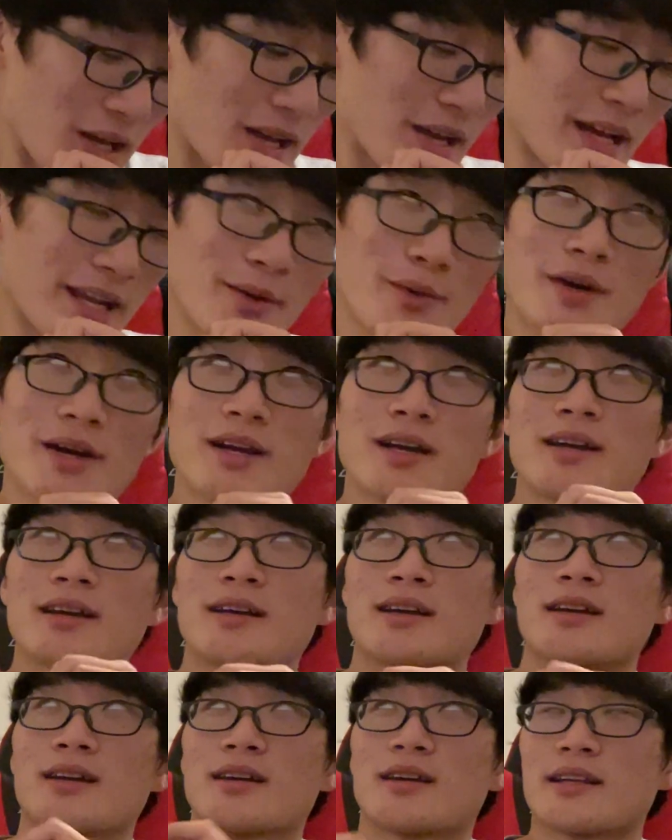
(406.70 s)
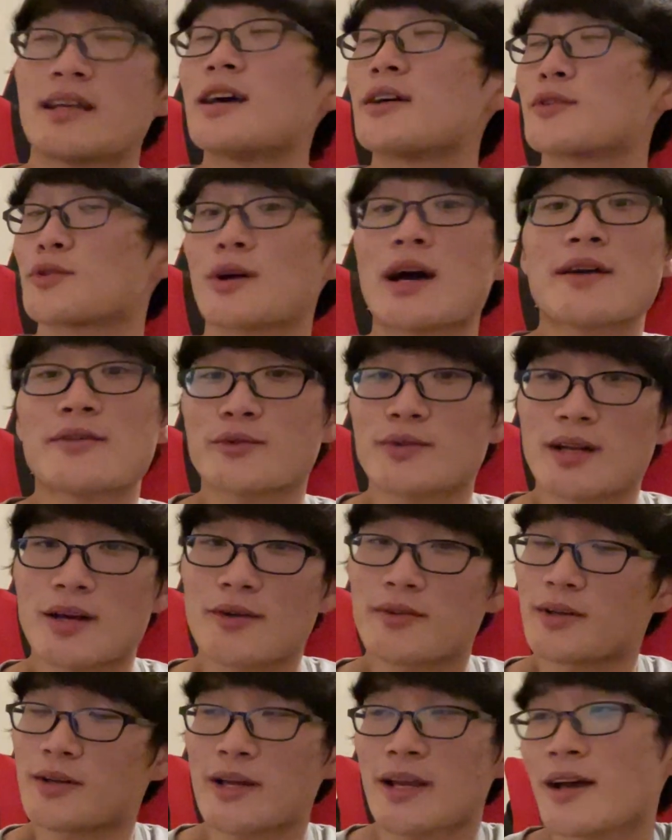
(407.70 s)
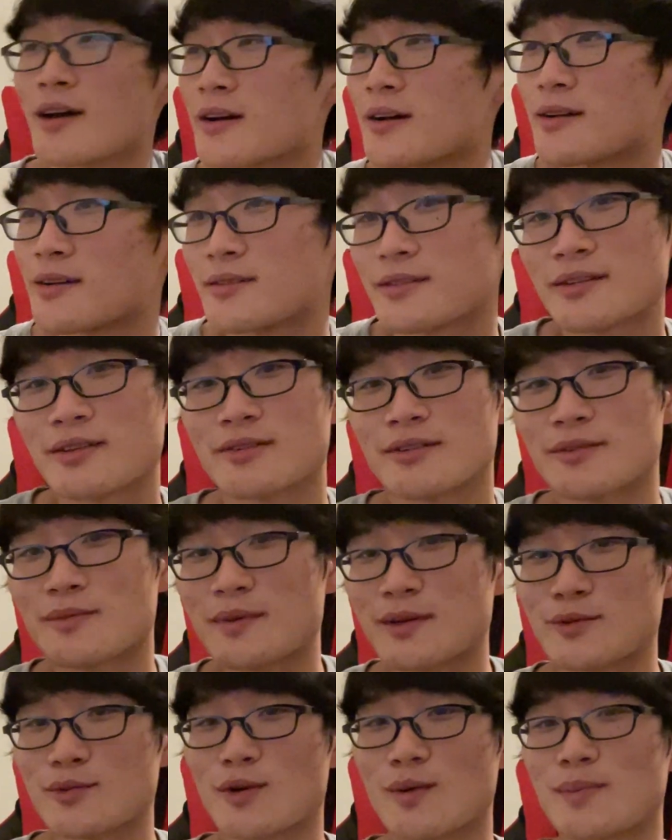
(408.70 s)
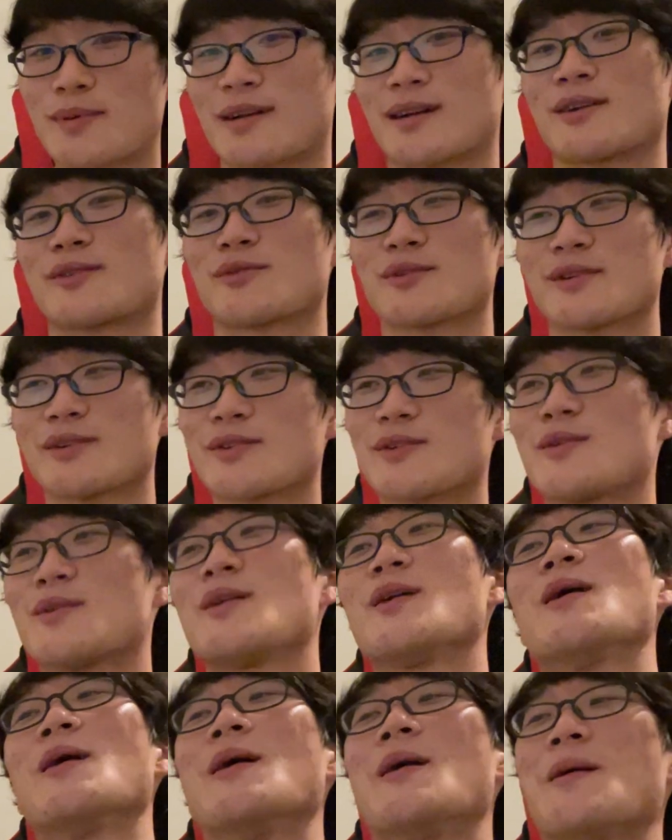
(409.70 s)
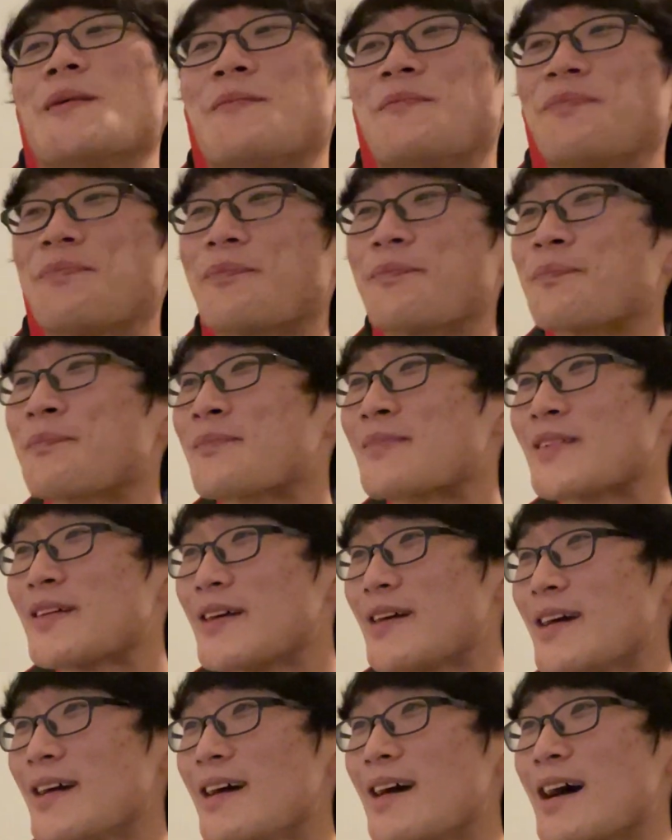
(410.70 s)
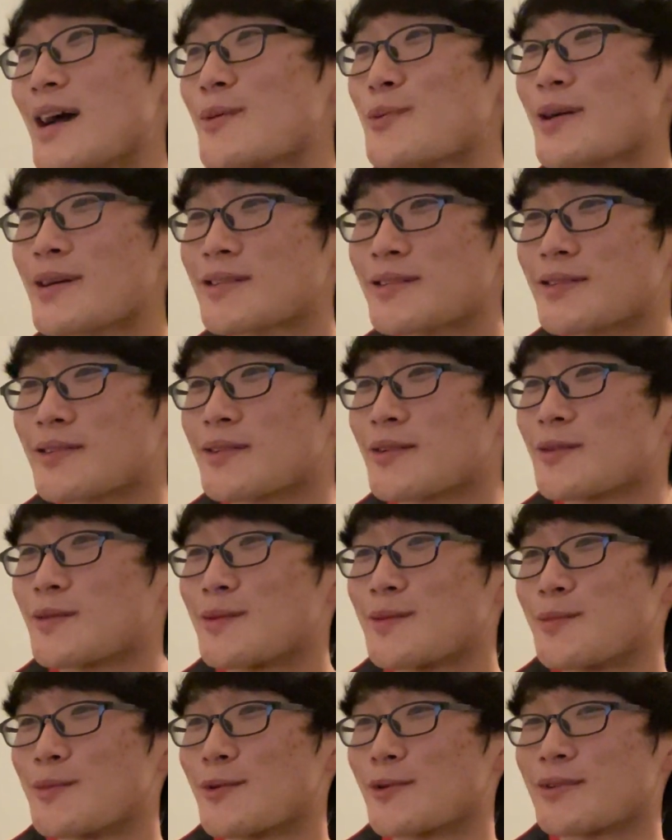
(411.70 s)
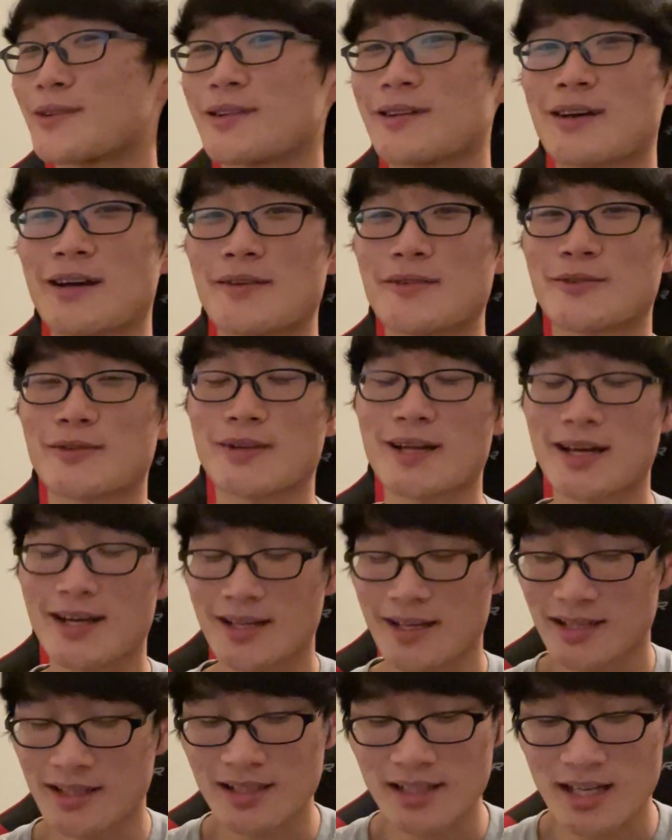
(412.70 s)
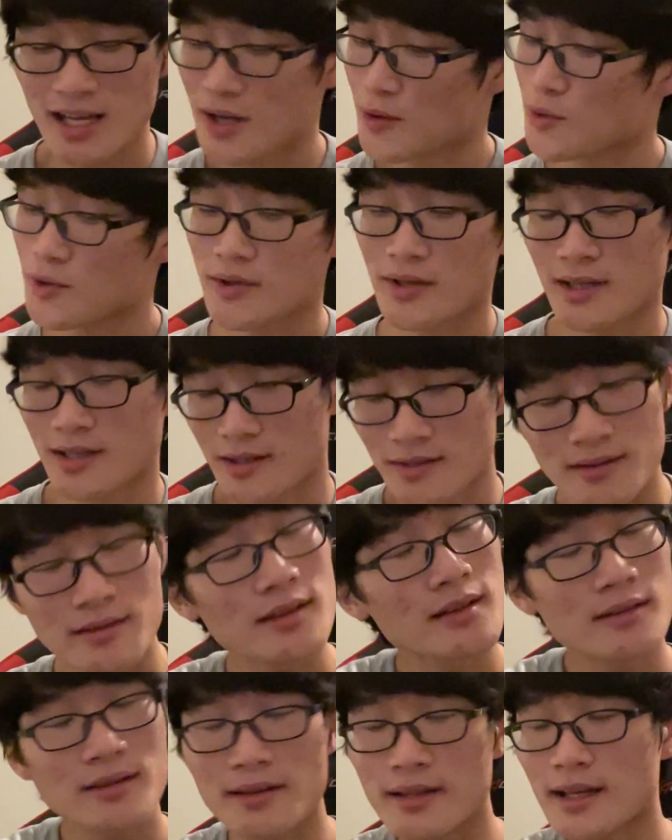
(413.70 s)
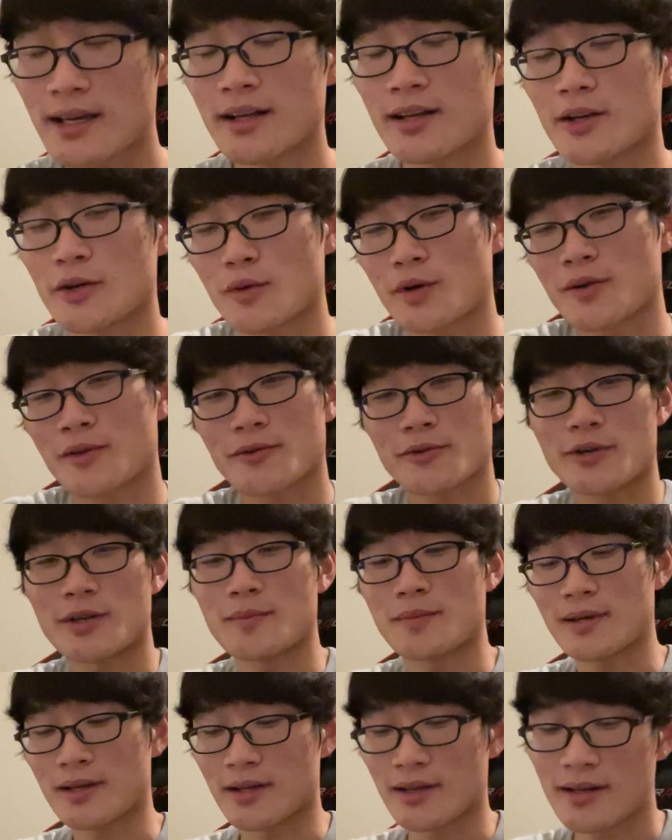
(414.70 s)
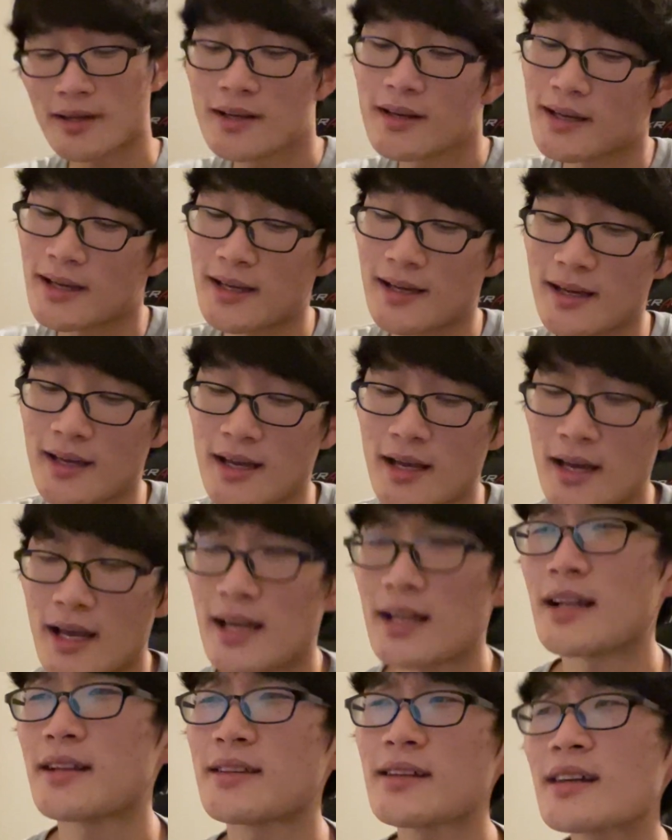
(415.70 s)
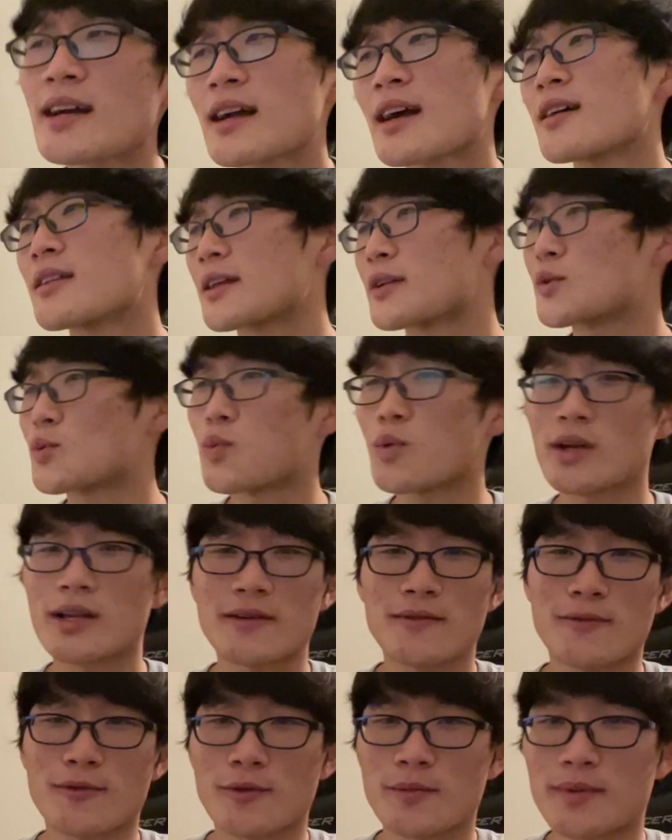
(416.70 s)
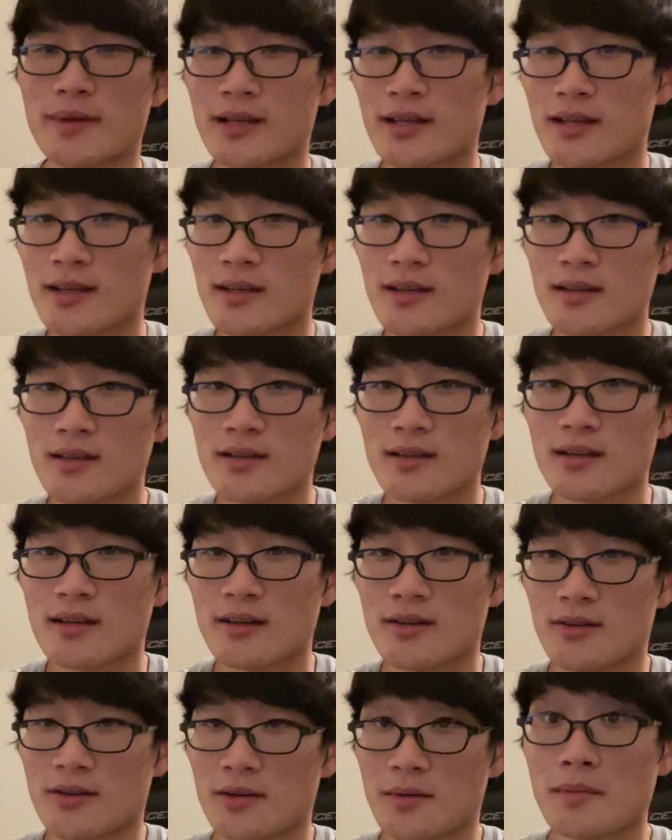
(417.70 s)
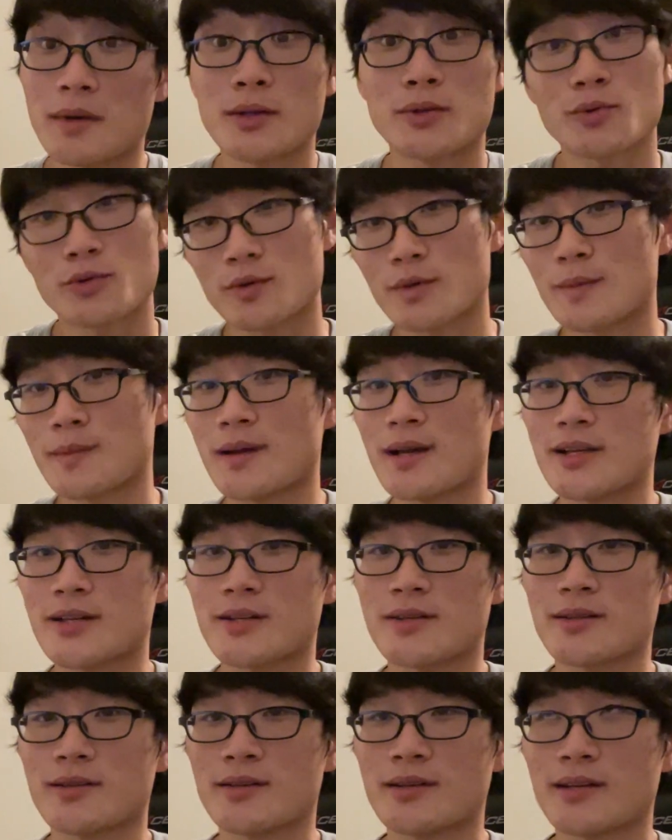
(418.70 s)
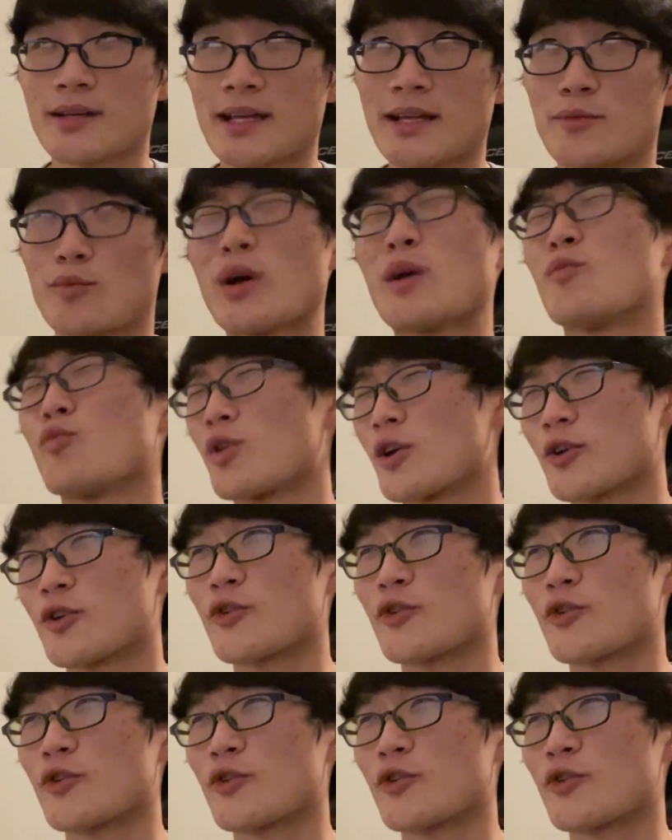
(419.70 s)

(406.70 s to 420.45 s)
Anyway, yeah. So after that, I was like, yeah, this is my 12 pick actually. So I practiced a little bit more after that, and then I was like consistently getting around 30p, and I think I got like 24p on my tournament match, and won